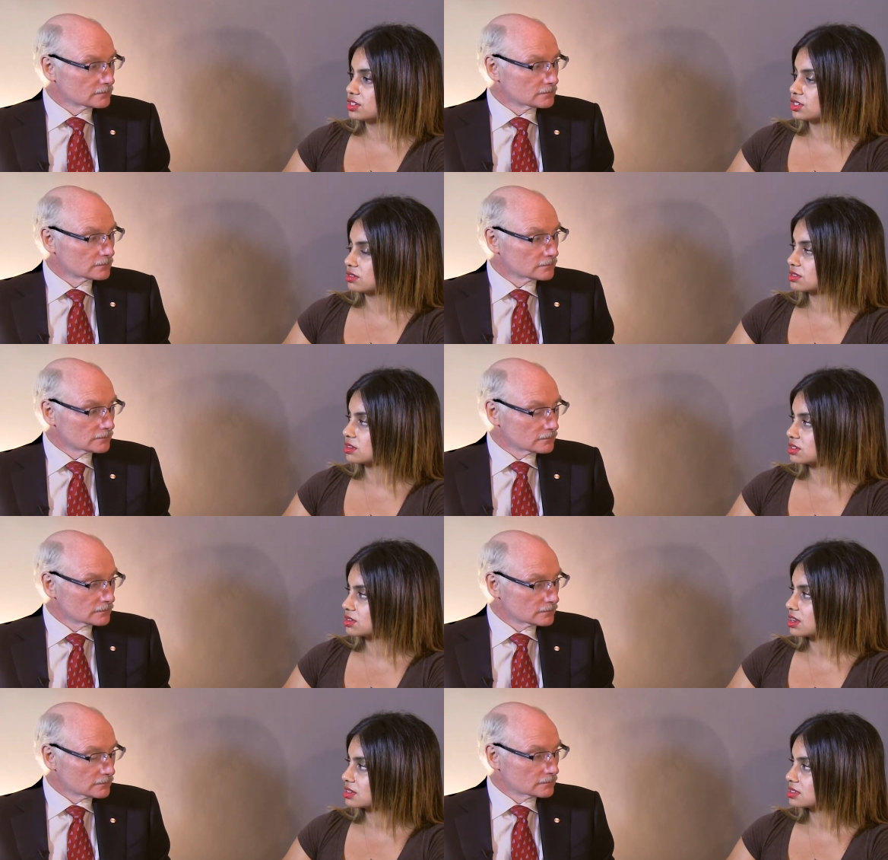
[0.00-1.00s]
Speaker 1: insurance
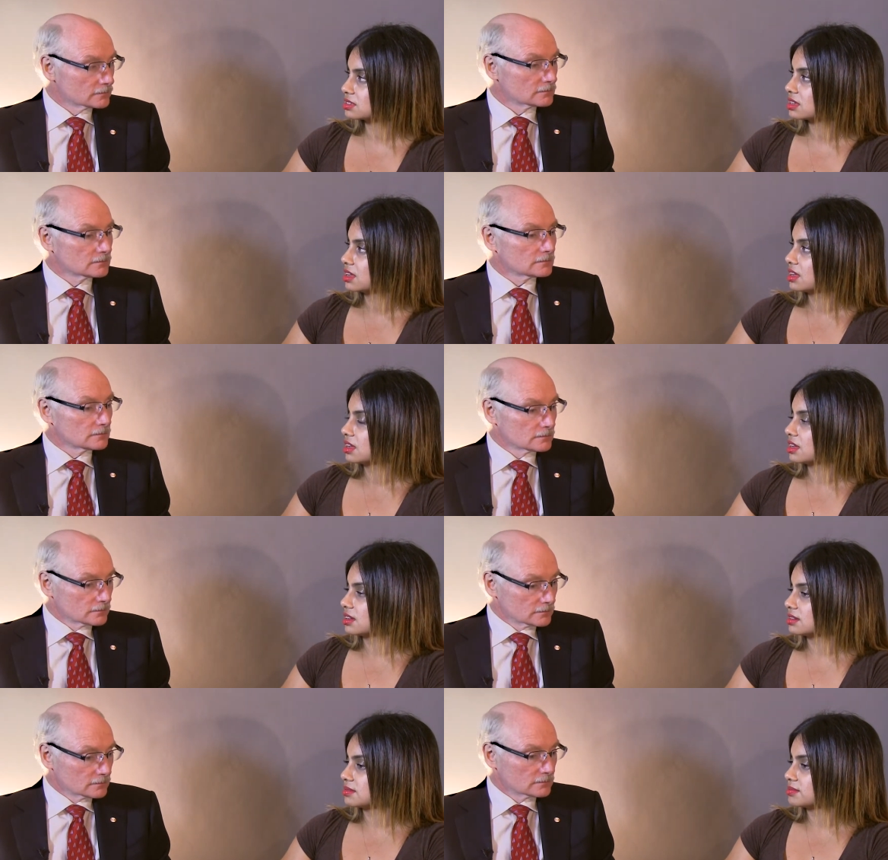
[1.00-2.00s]
contracts.
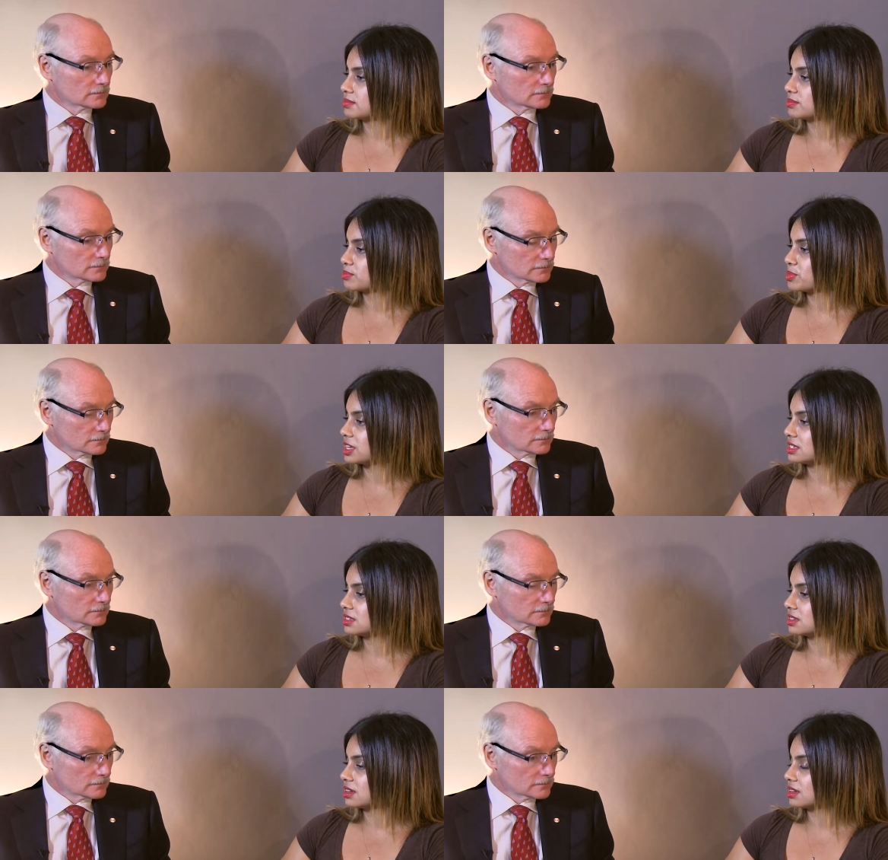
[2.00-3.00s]
Um,
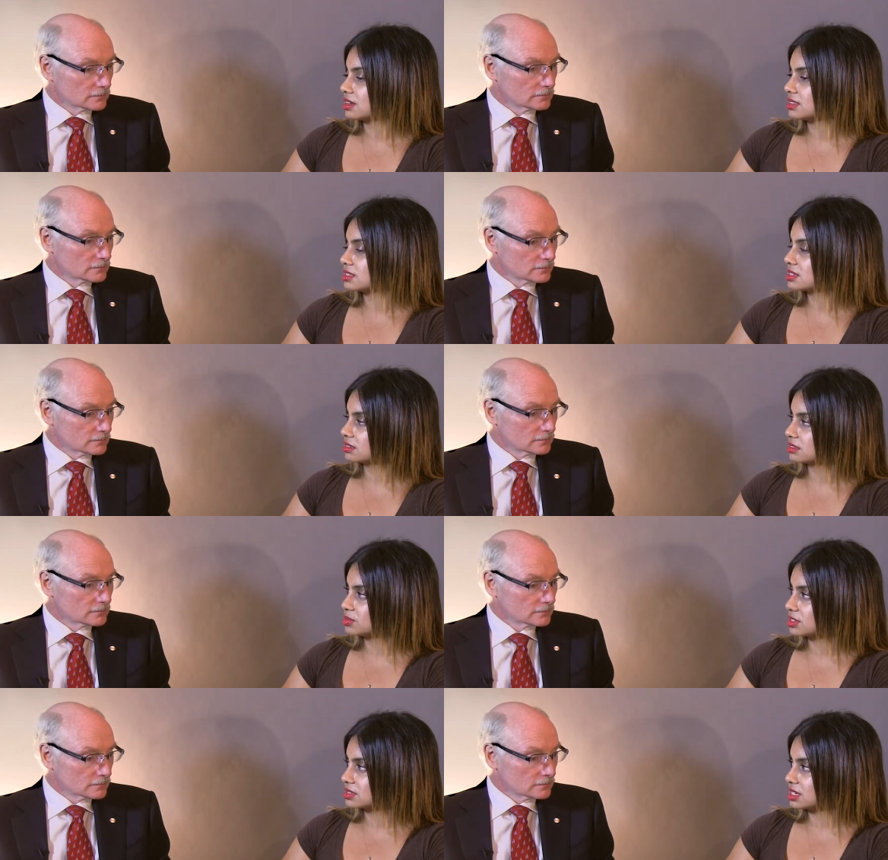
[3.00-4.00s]
but uh, it's still in the
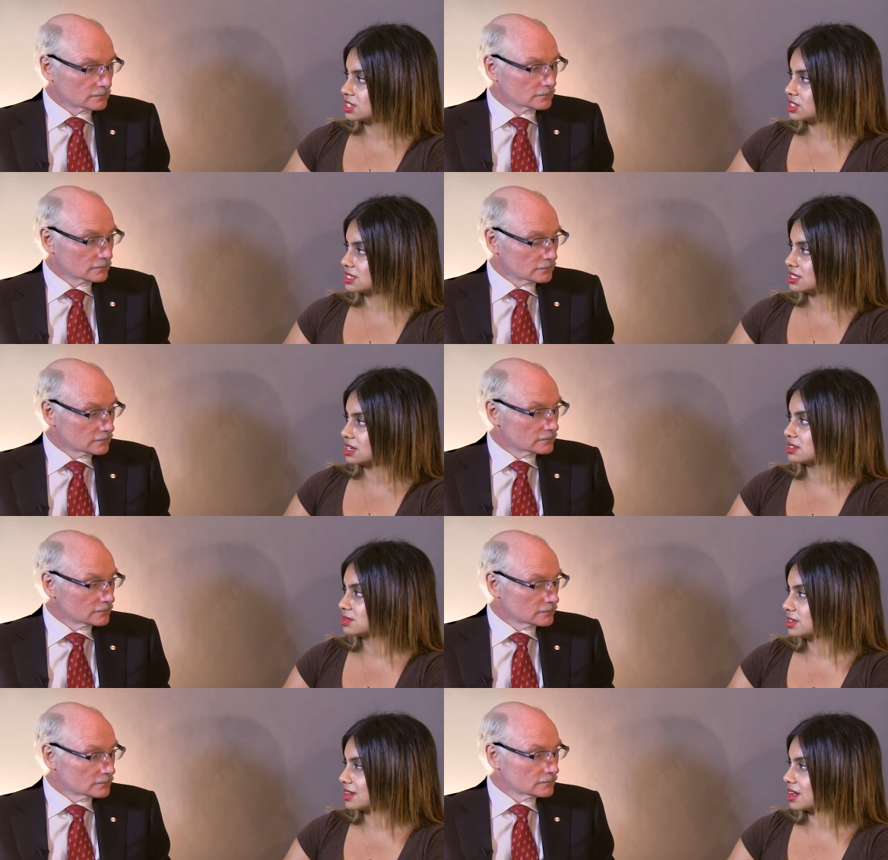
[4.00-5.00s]
bill stage and it's yet
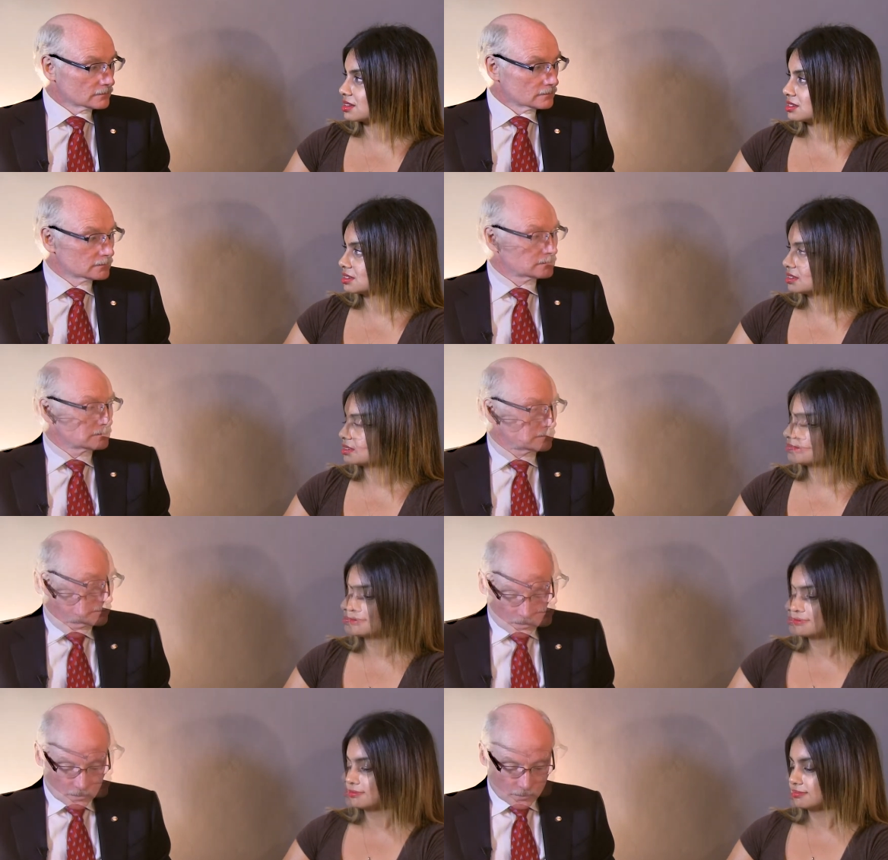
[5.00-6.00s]
to be enacted.
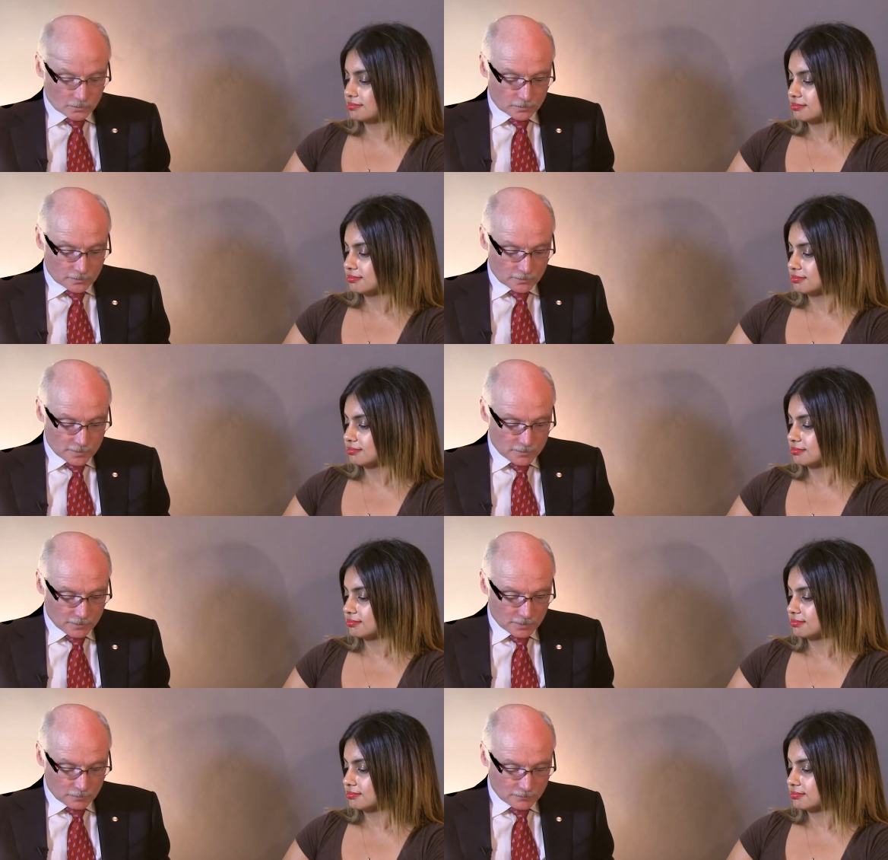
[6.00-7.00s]
Speaker 2: So maybe
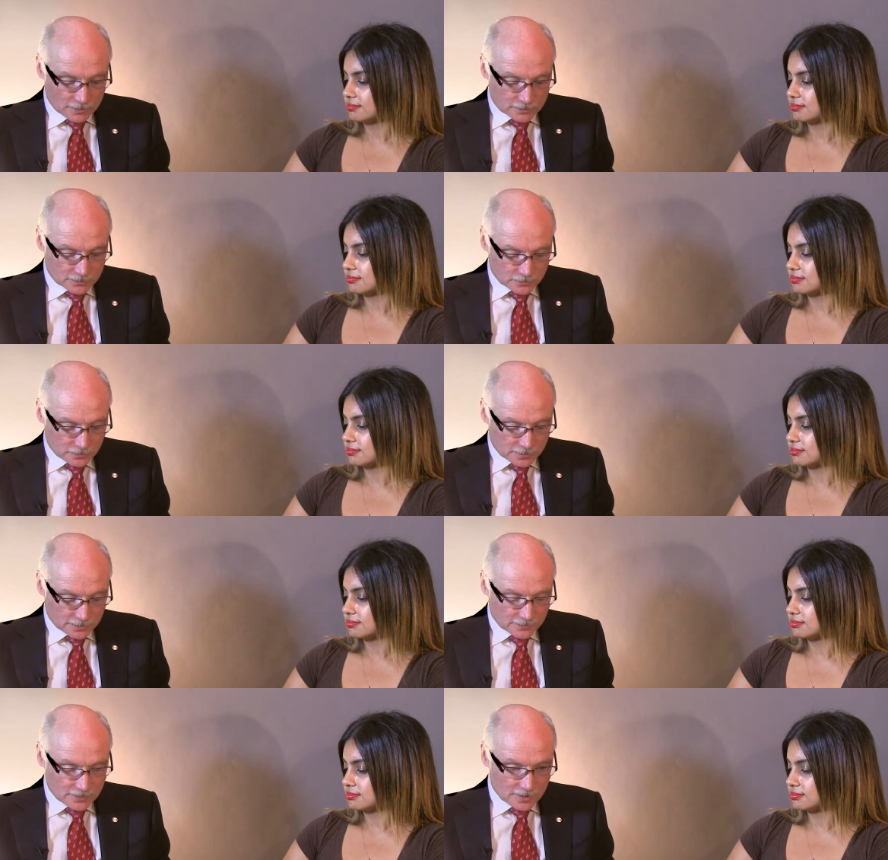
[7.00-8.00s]
we can move on to
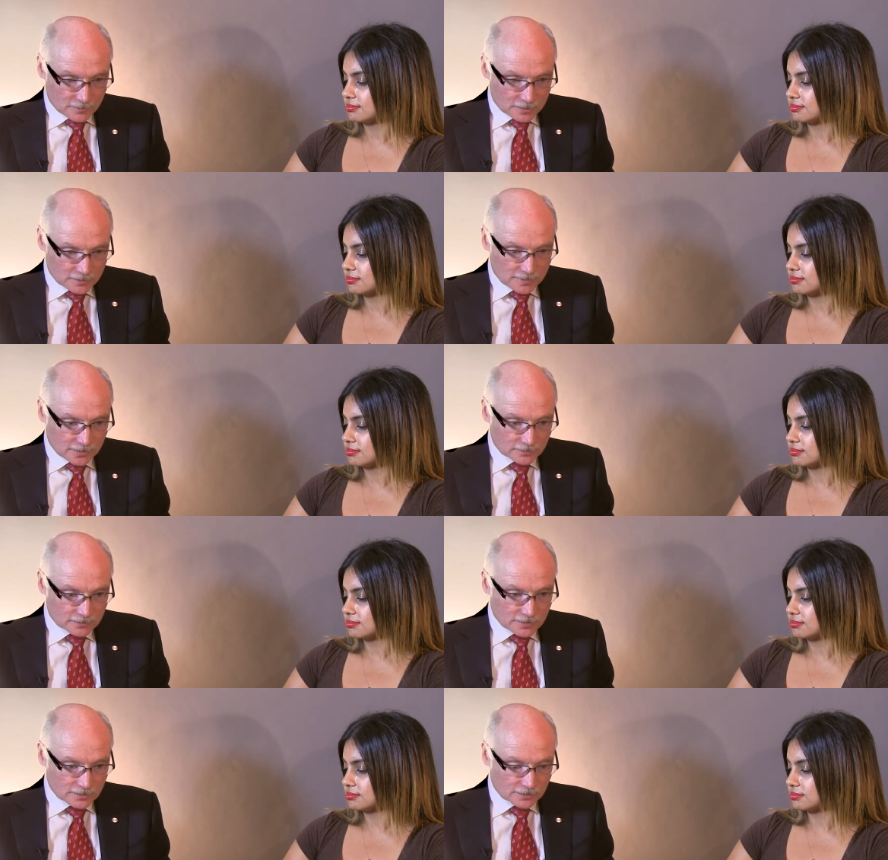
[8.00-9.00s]
uh, think a bit about
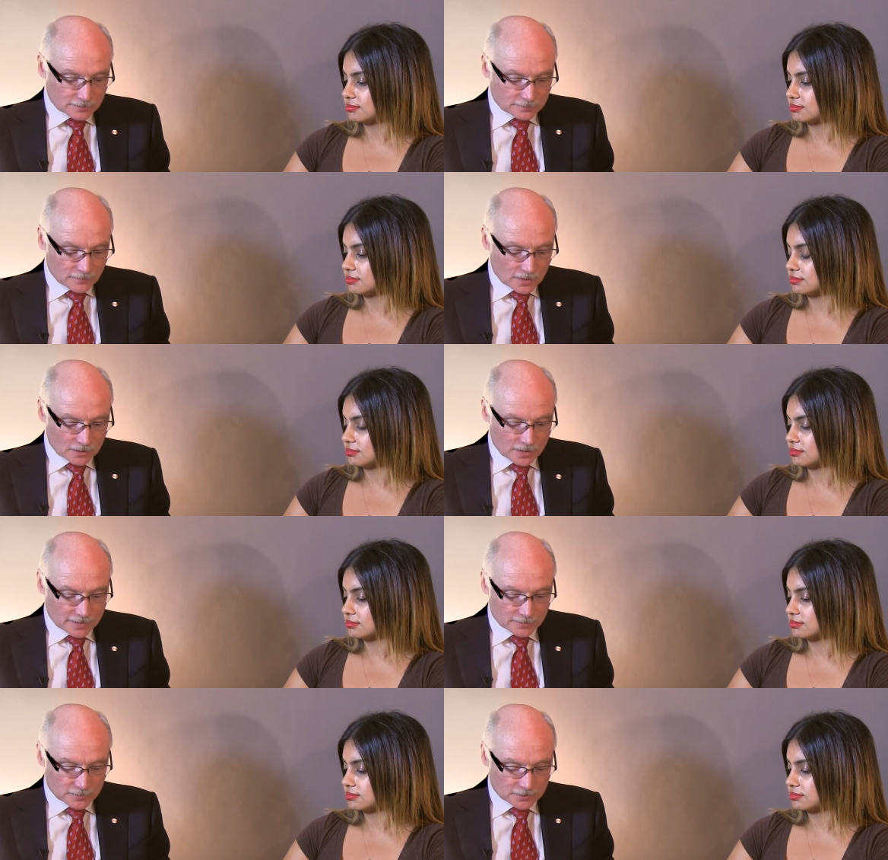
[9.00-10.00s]
the
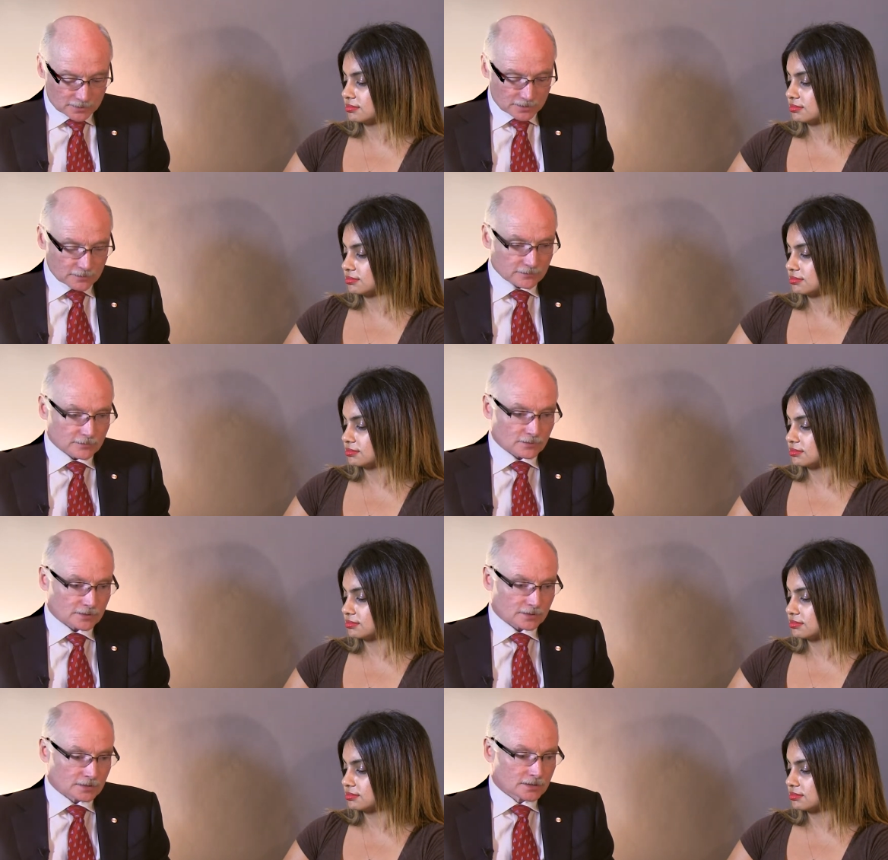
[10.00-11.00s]
liability
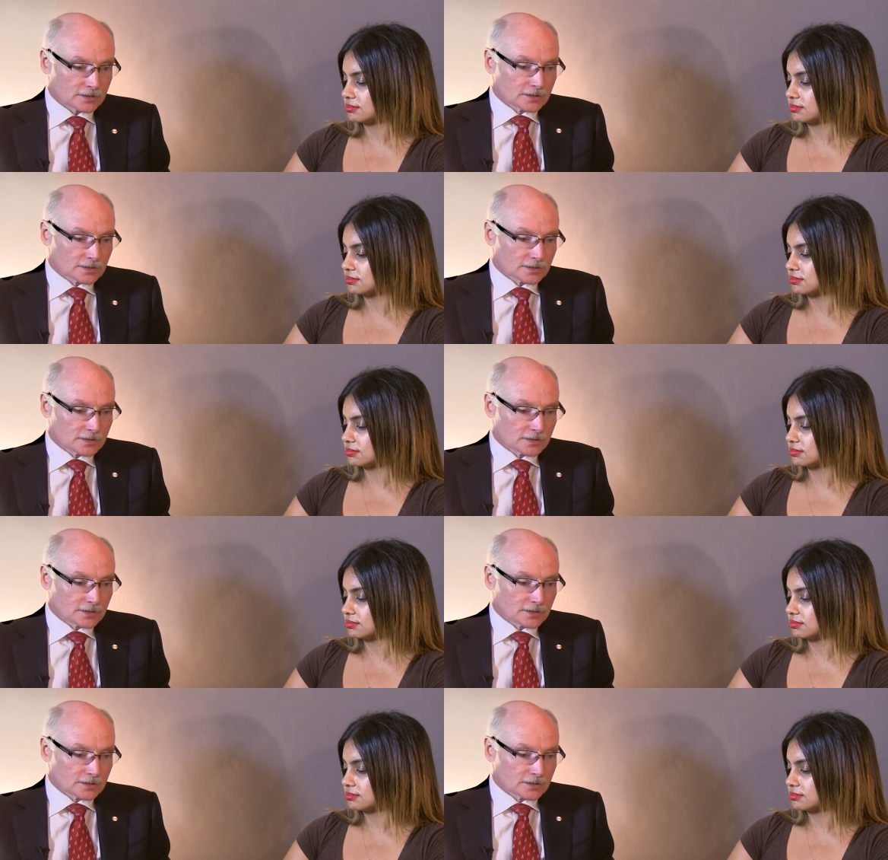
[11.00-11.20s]
for